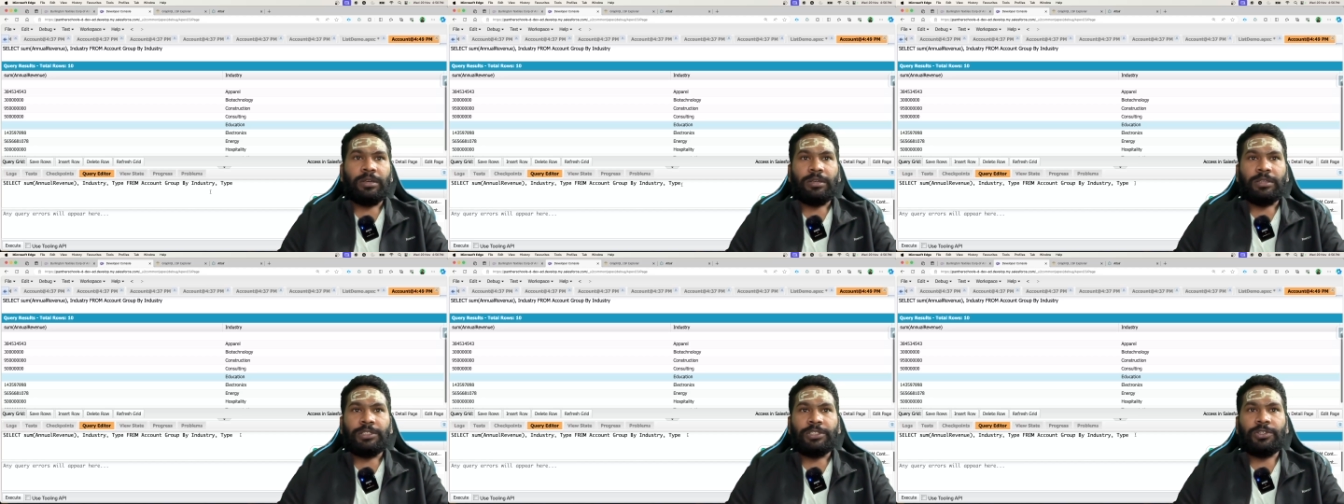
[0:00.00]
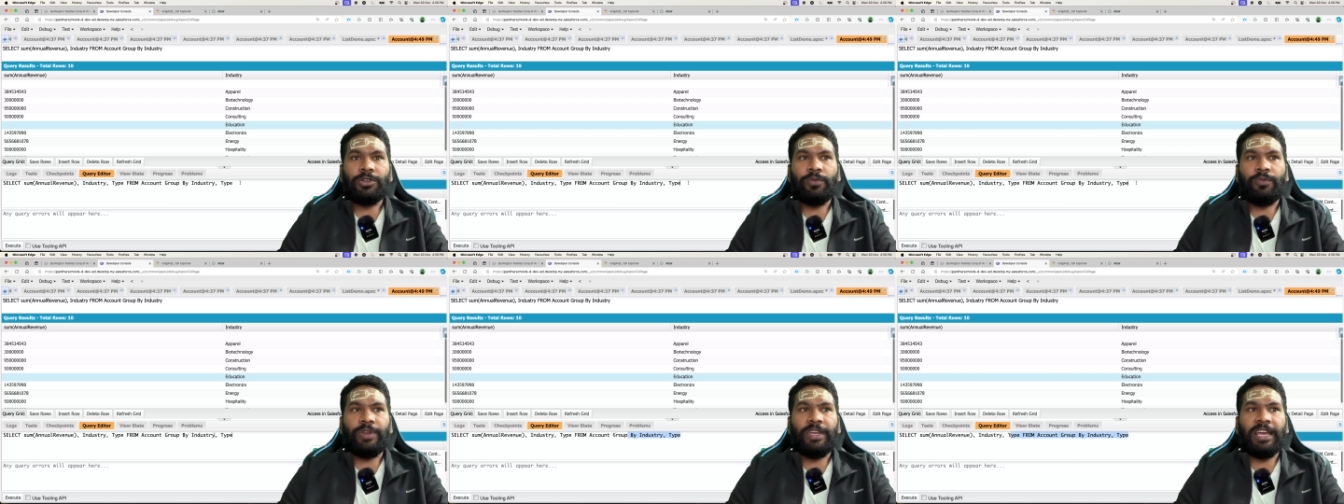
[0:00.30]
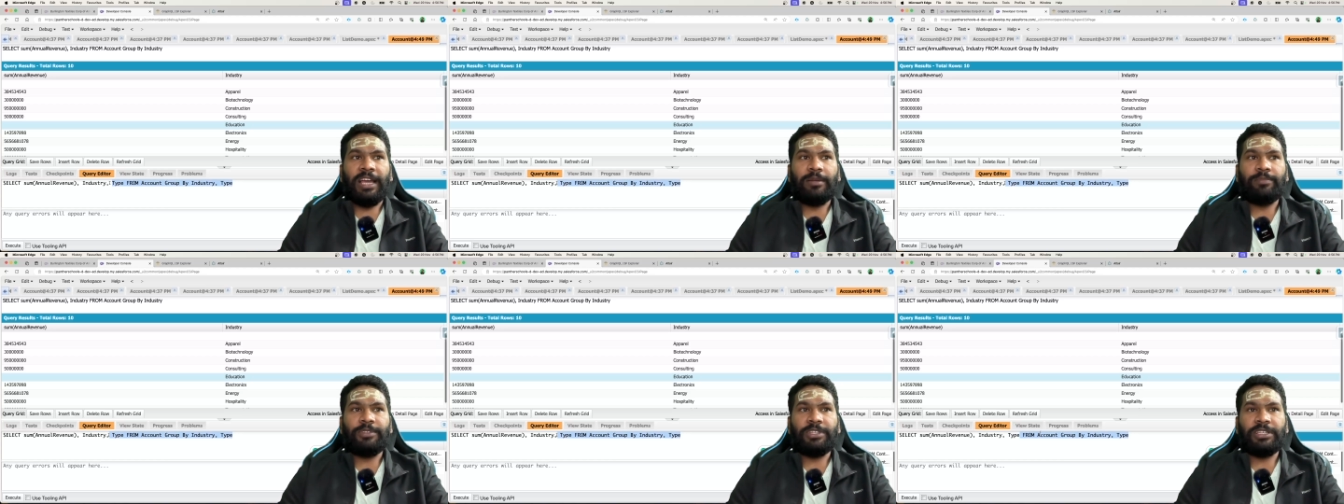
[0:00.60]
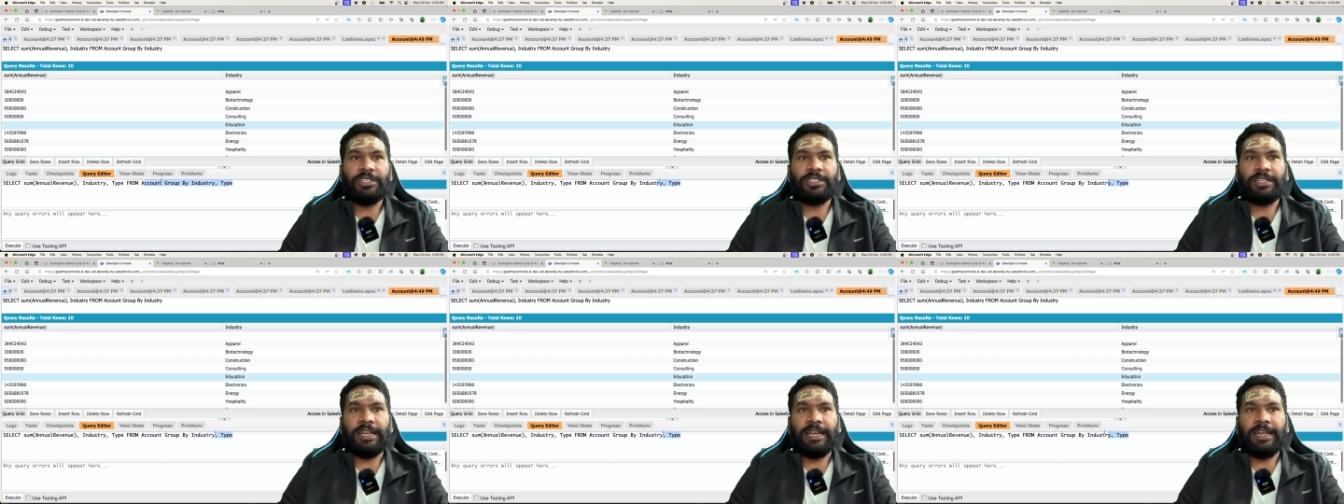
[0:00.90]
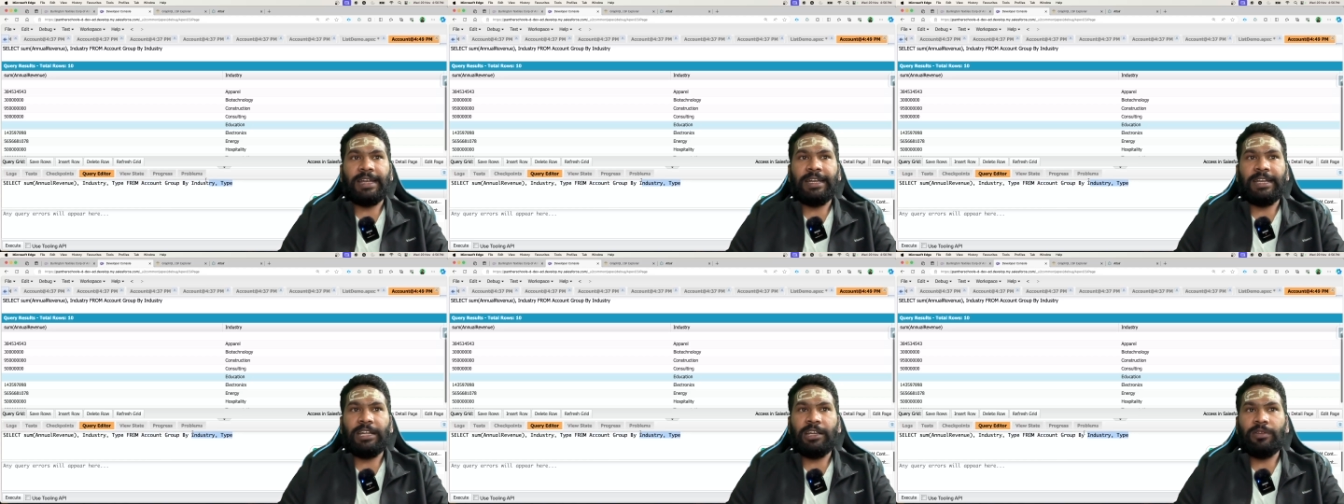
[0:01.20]
So we have just
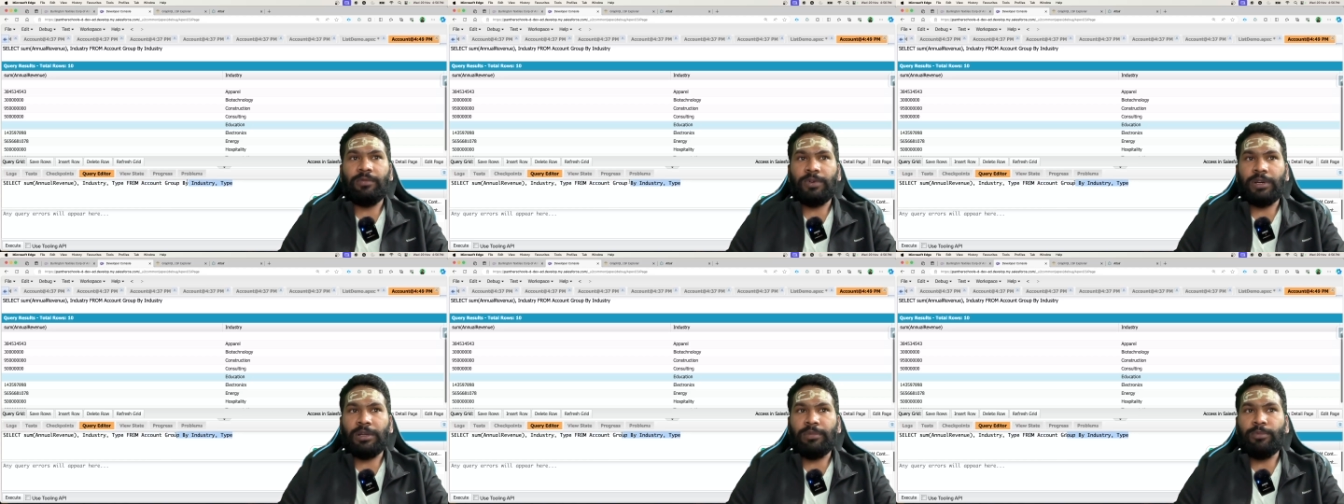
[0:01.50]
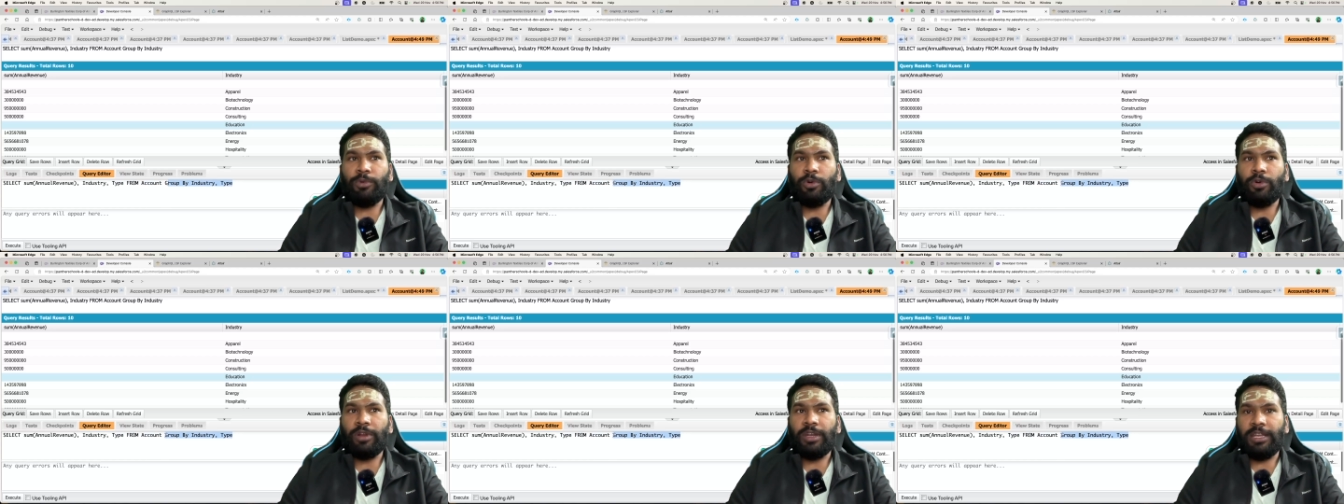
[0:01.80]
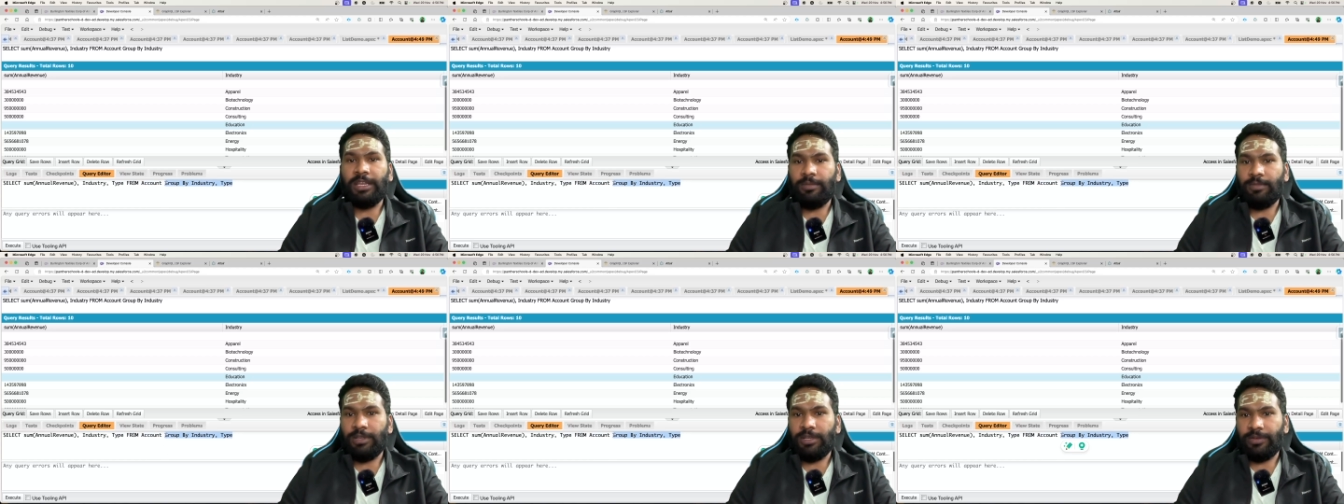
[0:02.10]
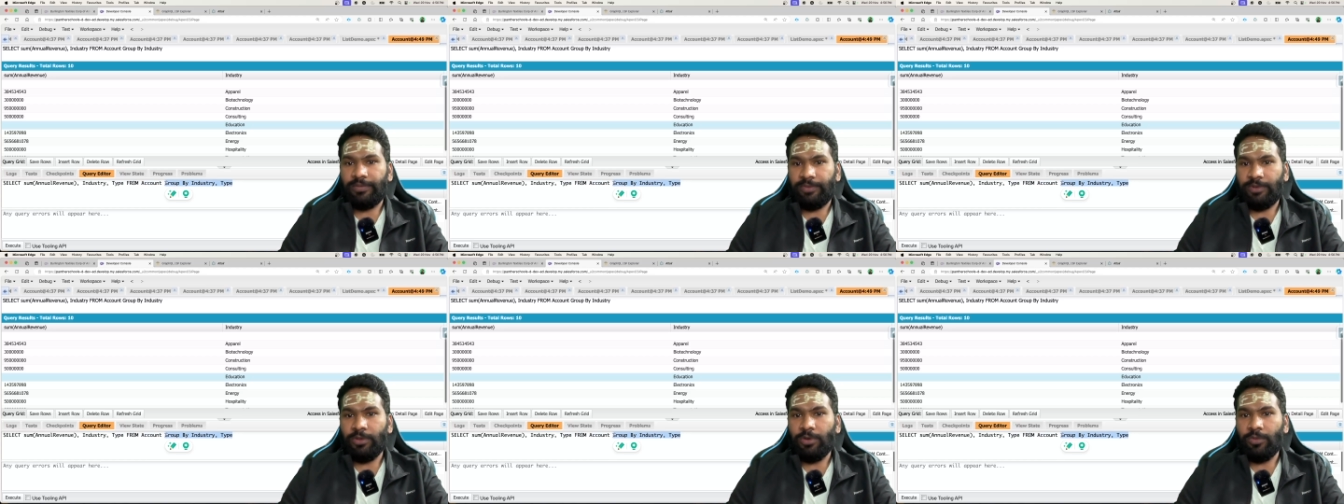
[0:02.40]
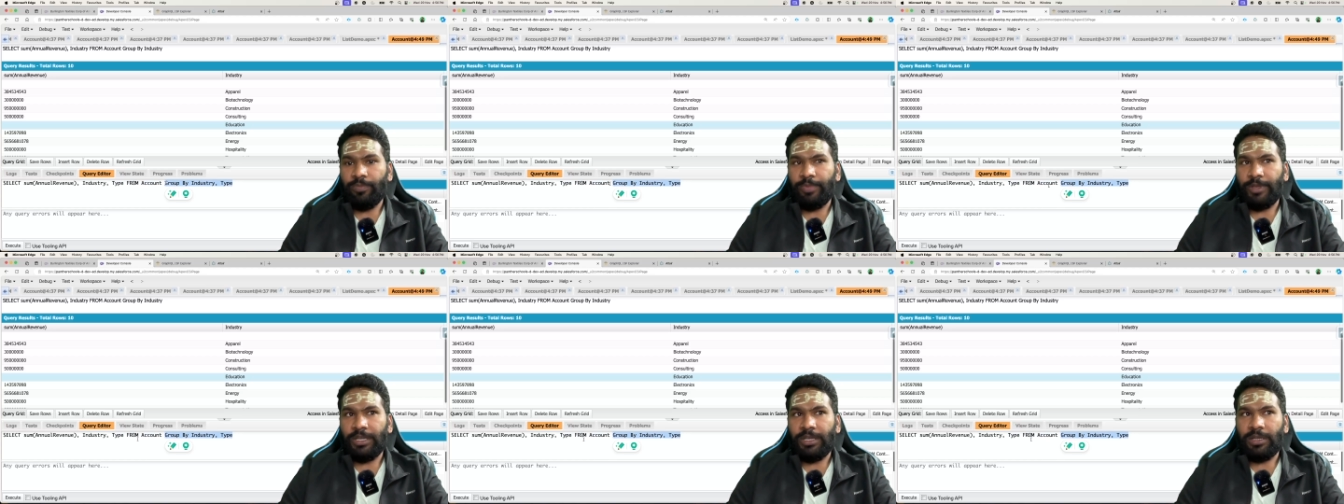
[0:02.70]
added one more label of
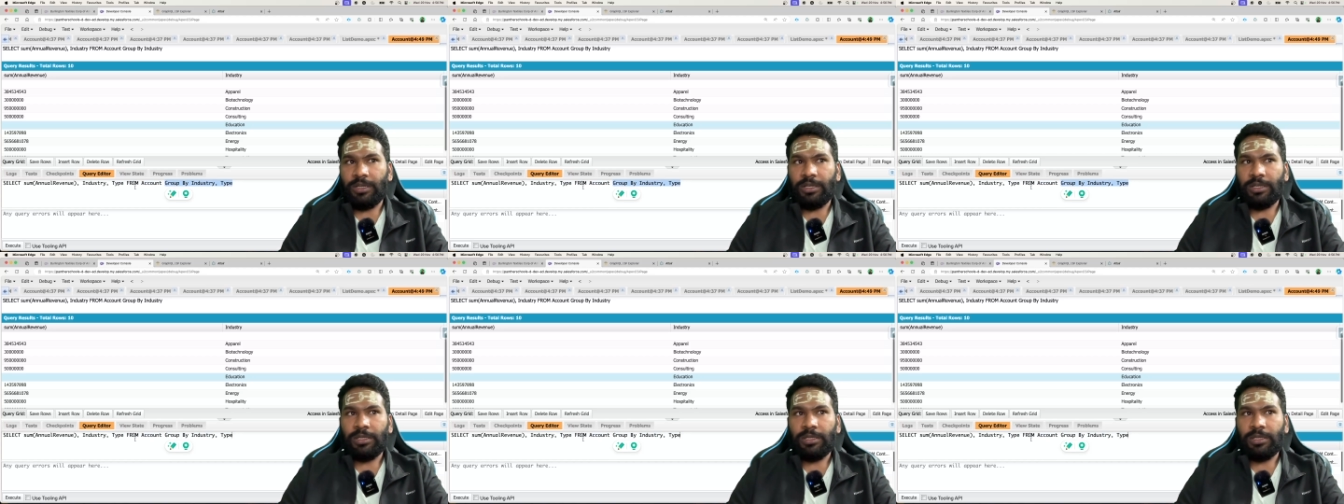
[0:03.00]
grouping